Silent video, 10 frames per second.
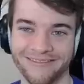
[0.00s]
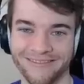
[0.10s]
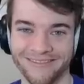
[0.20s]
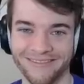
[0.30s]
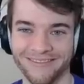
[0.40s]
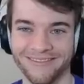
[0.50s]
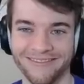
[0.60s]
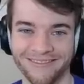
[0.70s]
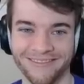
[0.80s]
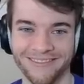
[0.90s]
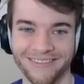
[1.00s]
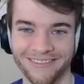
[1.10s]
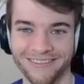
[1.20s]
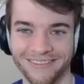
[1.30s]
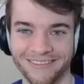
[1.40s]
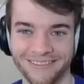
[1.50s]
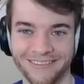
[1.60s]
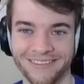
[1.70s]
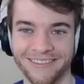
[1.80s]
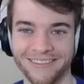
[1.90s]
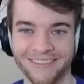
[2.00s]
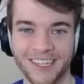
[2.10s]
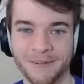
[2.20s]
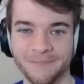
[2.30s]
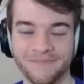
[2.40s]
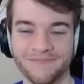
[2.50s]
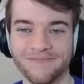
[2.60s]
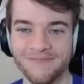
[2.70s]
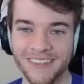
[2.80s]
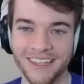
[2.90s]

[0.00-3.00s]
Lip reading: (silence)